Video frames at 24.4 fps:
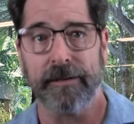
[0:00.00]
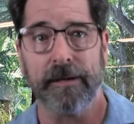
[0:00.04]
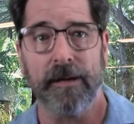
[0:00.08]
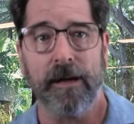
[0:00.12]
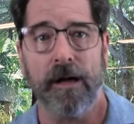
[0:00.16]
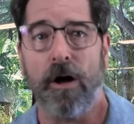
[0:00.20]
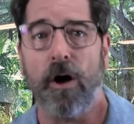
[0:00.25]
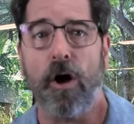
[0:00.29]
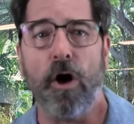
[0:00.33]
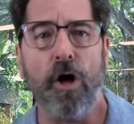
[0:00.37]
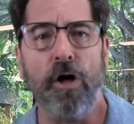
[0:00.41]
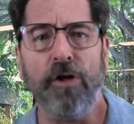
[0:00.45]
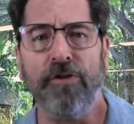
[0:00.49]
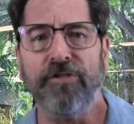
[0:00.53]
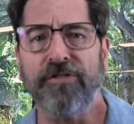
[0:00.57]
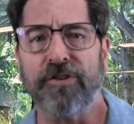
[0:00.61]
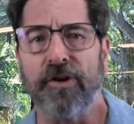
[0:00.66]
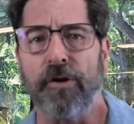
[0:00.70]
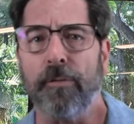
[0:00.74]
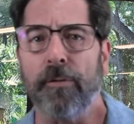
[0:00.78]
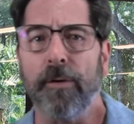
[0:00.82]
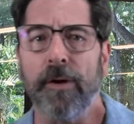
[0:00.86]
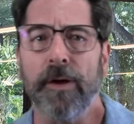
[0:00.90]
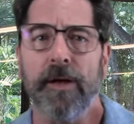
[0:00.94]

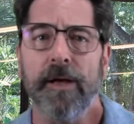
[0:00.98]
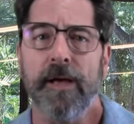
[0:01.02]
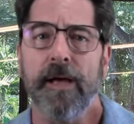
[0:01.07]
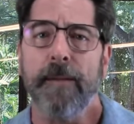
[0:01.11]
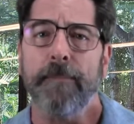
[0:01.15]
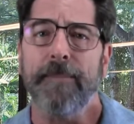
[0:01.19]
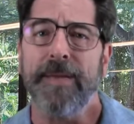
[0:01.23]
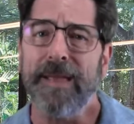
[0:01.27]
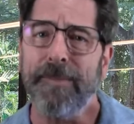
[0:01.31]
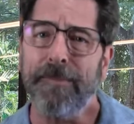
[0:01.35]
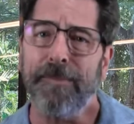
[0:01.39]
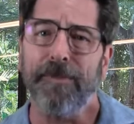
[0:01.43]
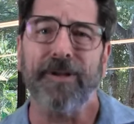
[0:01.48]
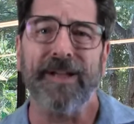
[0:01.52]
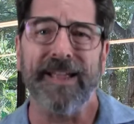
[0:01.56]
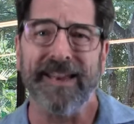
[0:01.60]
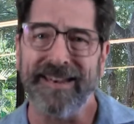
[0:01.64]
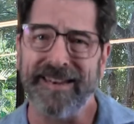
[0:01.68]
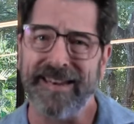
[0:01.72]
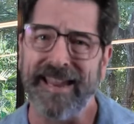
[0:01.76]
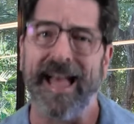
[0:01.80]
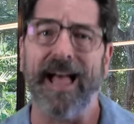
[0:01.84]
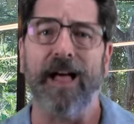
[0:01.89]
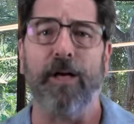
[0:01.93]
Also, people can
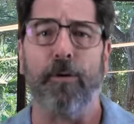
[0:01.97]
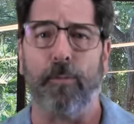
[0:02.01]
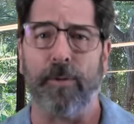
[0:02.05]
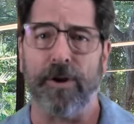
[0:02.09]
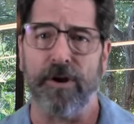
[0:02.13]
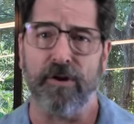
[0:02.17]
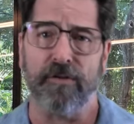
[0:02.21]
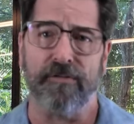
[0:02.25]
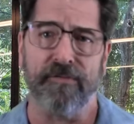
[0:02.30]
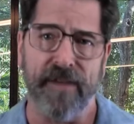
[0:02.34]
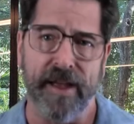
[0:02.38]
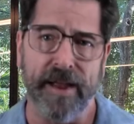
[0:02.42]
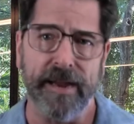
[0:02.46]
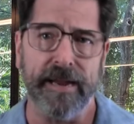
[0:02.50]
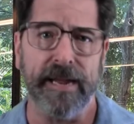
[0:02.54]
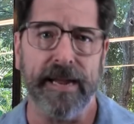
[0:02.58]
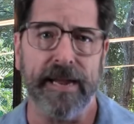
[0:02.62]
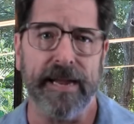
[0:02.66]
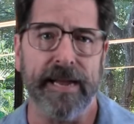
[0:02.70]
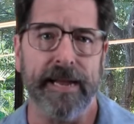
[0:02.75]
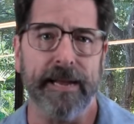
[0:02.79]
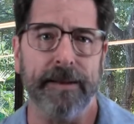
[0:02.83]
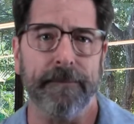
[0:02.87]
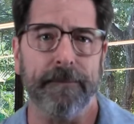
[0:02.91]
tell when you're
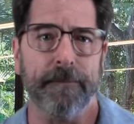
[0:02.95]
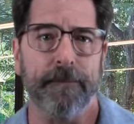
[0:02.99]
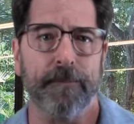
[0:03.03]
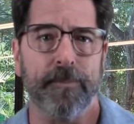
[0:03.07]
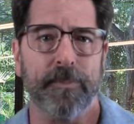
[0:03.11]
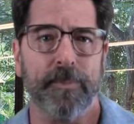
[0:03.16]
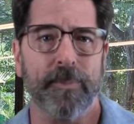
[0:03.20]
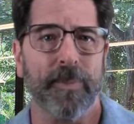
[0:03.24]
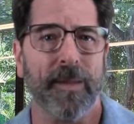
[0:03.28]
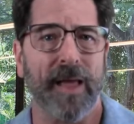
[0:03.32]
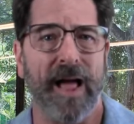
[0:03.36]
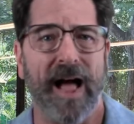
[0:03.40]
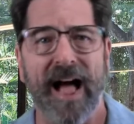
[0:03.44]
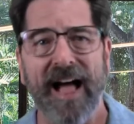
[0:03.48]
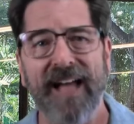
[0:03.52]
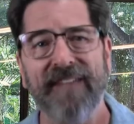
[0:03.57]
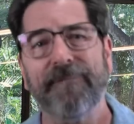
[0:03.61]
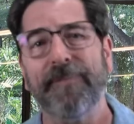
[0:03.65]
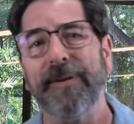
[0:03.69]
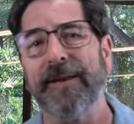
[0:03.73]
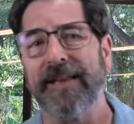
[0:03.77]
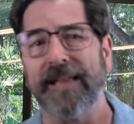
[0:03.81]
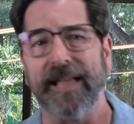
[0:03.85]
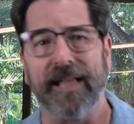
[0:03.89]
faking it. I've
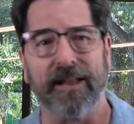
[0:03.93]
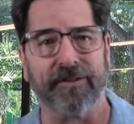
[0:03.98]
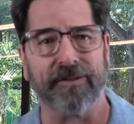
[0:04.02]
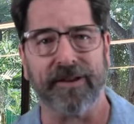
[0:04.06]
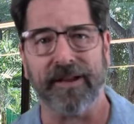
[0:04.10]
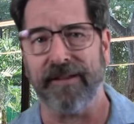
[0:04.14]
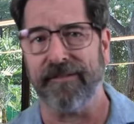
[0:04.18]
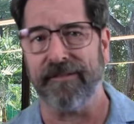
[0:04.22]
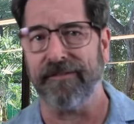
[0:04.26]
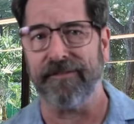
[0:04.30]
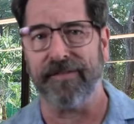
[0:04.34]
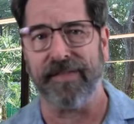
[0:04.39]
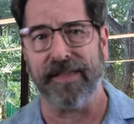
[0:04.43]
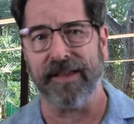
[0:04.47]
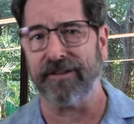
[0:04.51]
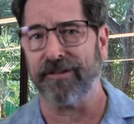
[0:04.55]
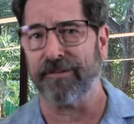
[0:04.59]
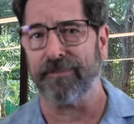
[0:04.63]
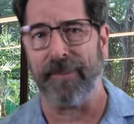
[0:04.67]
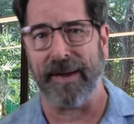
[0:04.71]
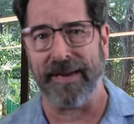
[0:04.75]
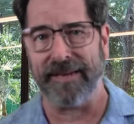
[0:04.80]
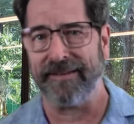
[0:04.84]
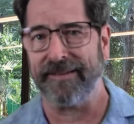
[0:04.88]
been guilty of this
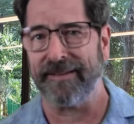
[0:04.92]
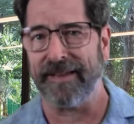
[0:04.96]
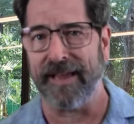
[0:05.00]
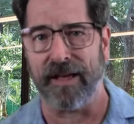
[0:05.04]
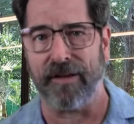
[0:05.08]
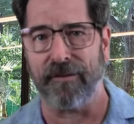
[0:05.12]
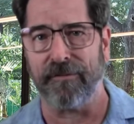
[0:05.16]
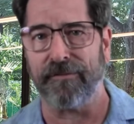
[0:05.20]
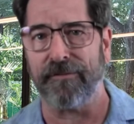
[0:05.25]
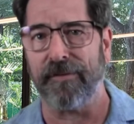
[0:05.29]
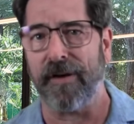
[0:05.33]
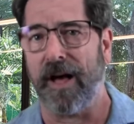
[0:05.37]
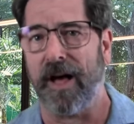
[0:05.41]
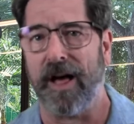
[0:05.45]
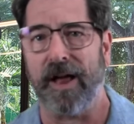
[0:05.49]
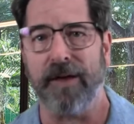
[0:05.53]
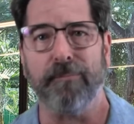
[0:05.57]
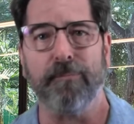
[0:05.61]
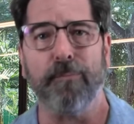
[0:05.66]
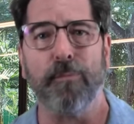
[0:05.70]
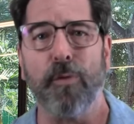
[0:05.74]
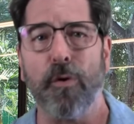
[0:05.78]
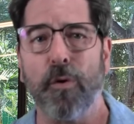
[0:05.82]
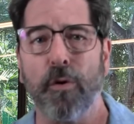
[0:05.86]
myself on
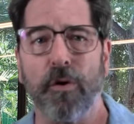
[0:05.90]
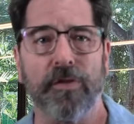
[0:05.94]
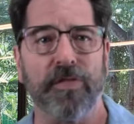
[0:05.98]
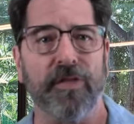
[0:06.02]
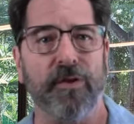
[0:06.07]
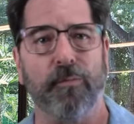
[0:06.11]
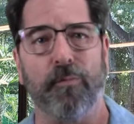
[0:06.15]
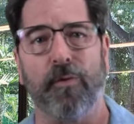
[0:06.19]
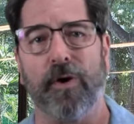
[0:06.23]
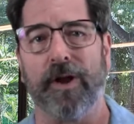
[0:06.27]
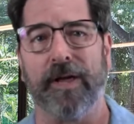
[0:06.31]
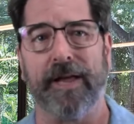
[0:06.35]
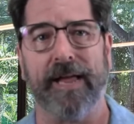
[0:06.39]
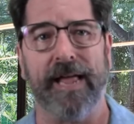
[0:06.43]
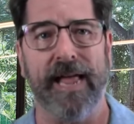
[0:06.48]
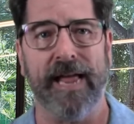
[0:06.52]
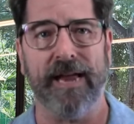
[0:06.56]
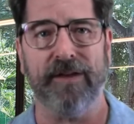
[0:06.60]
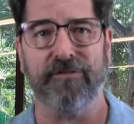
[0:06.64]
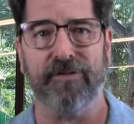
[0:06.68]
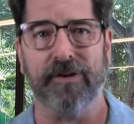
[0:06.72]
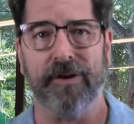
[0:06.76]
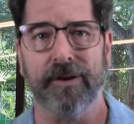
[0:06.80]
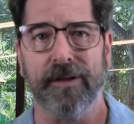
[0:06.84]
more than one
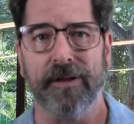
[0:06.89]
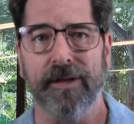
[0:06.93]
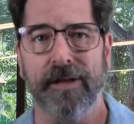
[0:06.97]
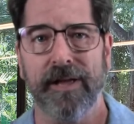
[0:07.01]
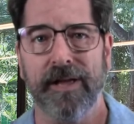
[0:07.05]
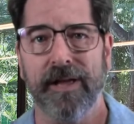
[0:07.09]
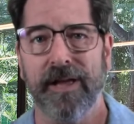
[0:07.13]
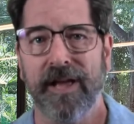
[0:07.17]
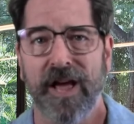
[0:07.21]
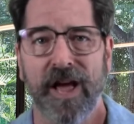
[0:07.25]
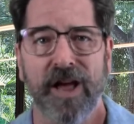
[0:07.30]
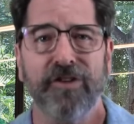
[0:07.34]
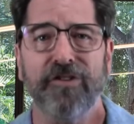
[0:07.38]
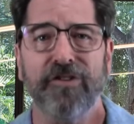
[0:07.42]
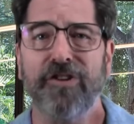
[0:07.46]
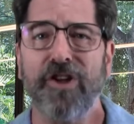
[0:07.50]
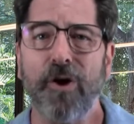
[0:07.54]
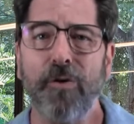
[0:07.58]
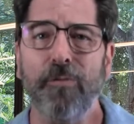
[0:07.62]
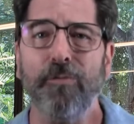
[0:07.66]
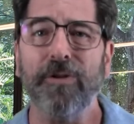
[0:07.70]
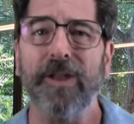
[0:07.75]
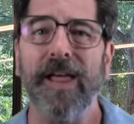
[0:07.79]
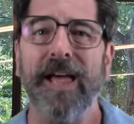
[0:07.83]
occasion.
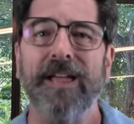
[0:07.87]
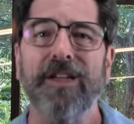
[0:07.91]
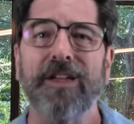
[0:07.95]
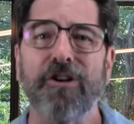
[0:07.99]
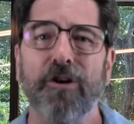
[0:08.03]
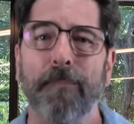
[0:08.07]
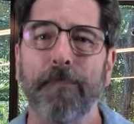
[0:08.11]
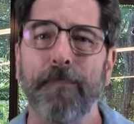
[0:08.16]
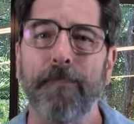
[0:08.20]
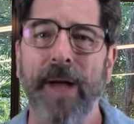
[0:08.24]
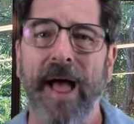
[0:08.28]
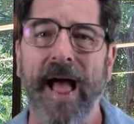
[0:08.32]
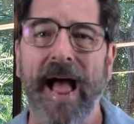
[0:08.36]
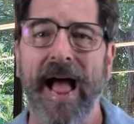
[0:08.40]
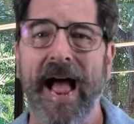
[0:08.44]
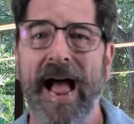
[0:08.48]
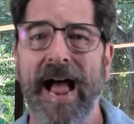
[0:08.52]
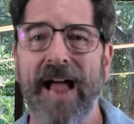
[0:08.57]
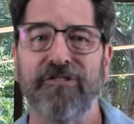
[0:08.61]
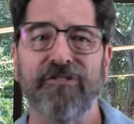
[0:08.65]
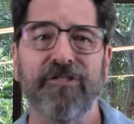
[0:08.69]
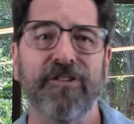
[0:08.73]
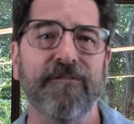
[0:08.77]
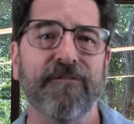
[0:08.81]
Don't let your
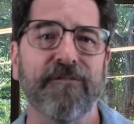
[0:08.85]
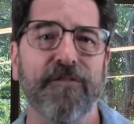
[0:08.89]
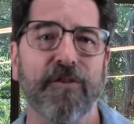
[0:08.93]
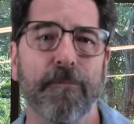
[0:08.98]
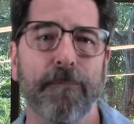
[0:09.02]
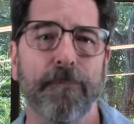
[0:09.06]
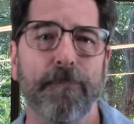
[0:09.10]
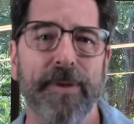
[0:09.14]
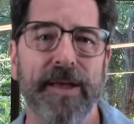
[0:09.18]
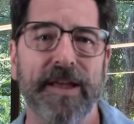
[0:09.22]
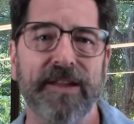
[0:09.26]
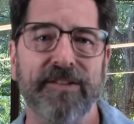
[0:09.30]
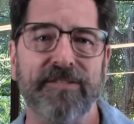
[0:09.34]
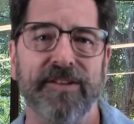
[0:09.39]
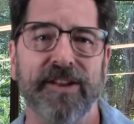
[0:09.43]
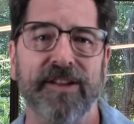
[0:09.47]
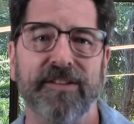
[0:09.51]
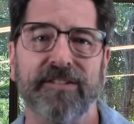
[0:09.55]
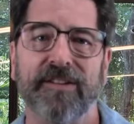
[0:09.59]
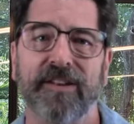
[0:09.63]
passion for business